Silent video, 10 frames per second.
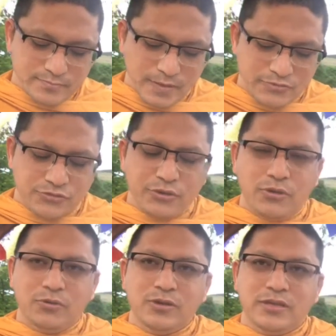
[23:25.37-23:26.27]

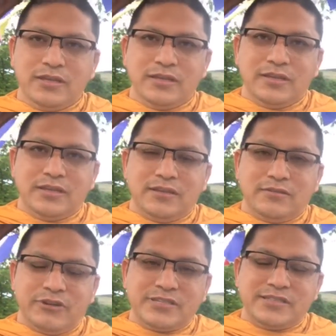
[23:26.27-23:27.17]
So
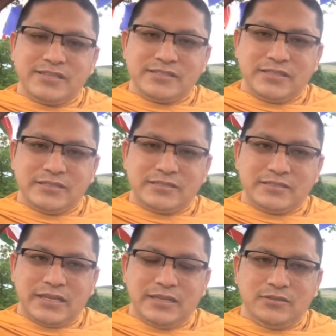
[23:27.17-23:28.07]

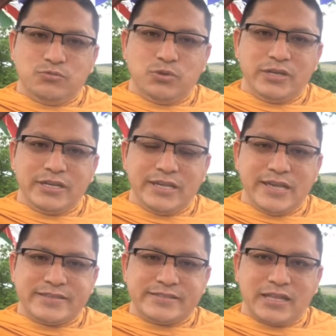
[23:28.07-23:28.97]
restlessness and the worry
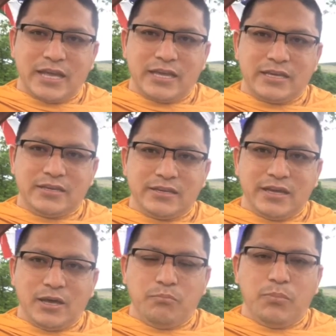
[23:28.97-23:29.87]
is like
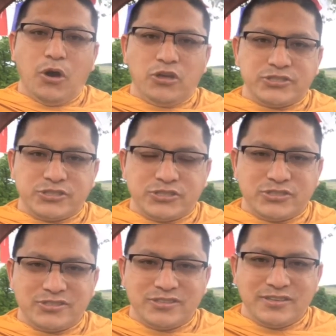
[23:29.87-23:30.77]
a
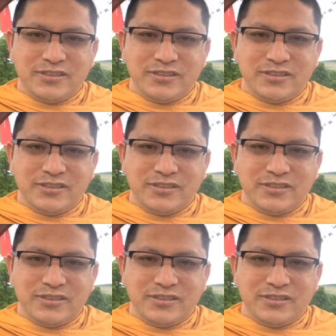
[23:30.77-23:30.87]
boss,